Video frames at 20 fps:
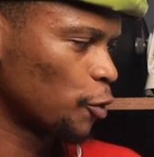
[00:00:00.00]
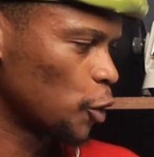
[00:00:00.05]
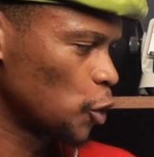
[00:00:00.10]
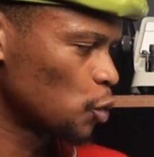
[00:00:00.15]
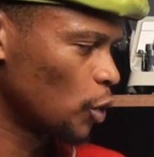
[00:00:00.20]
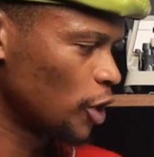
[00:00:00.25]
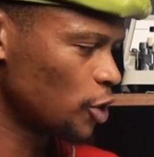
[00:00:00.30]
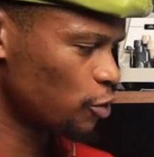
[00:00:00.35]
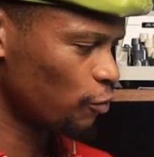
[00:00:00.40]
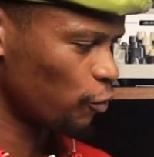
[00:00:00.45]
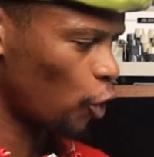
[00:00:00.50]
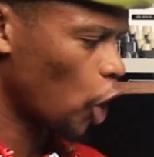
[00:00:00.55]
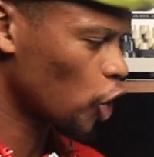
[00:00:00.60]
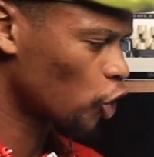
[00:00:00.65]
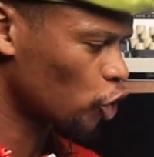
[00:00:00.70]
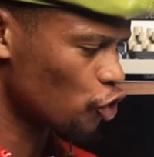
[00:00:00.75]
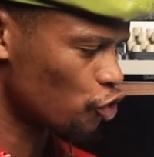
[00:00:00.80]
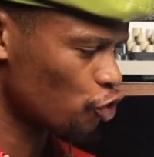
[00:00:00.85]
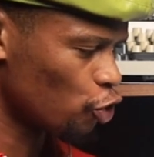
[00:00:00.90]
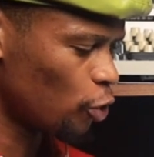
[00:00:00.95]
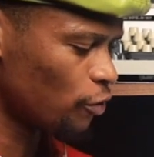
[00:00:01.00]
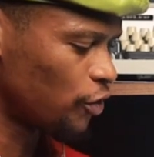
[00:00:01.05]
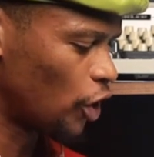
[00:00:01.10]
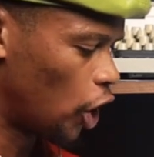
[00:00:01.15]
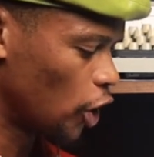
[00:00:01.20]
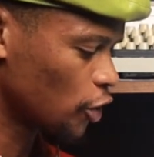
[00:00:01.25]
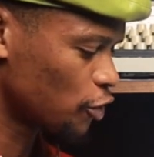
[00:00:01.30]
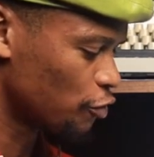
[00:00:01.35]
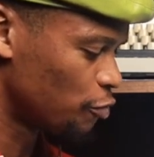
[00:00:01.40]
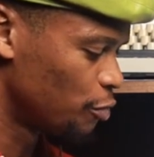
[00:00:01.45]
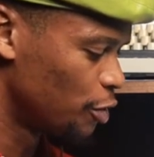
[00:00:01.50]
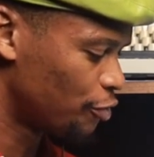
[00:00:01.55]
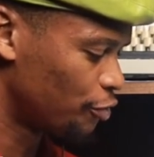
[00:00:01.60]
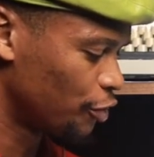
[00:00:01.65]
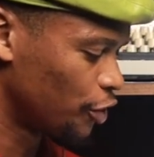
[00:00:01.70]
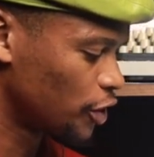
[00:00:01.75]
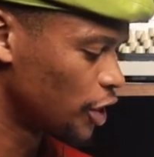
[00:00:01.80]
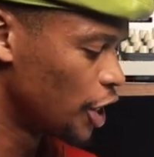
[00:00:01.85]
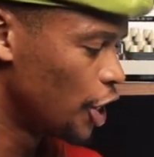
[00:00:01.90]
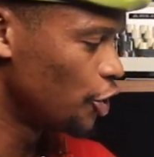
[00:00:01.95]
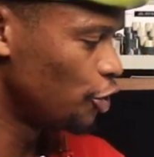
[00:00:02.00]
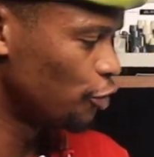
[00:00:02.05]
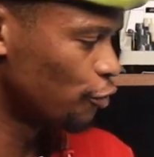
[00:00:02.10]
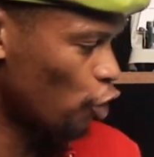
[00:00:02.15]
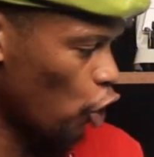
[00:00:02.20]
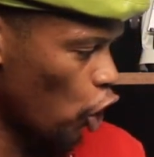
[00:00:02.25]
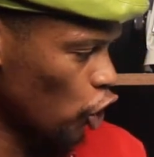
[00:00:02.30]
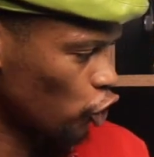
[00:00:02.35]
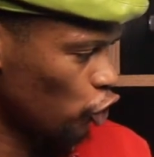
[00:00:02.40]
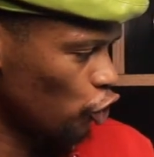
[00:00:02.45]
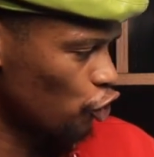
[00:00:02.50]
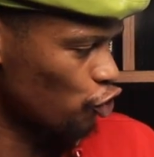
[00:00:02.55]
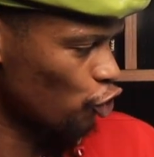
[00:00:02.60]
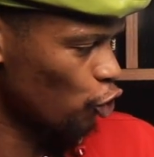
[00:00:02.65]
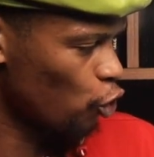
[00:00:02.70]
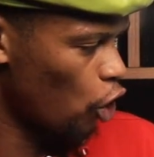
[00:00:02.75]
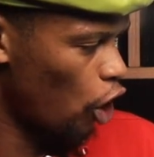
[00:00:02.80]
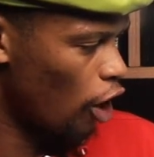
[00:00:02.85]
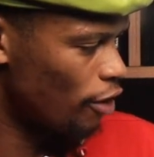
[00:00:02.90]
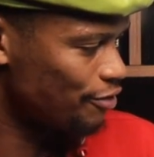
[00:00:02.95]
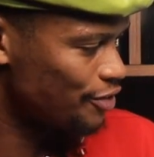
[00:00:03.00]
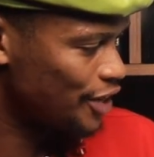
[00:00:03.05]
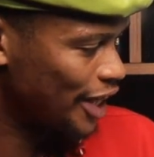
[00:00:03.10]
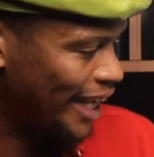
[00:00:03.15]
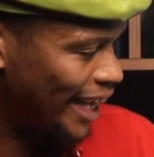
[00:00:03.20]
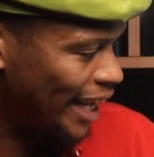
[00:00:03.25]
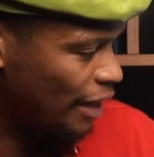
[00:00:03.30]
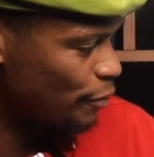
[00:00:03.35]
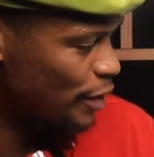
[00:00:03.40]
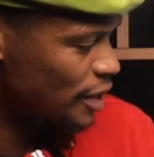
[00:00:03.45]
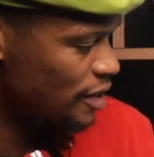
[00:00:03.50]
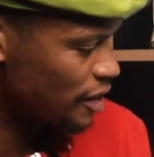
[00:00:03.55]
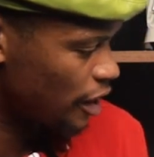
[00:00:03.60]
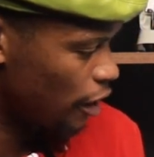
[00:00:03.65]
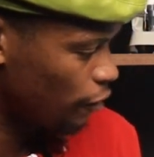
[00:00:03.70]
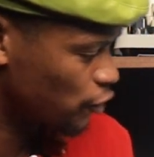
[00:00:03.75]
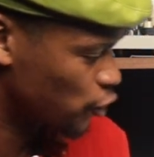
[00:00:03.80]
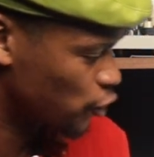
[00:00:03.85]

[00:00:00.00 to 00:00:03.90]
Because once you've got control of the heart of midfield, you've got control of the game itself.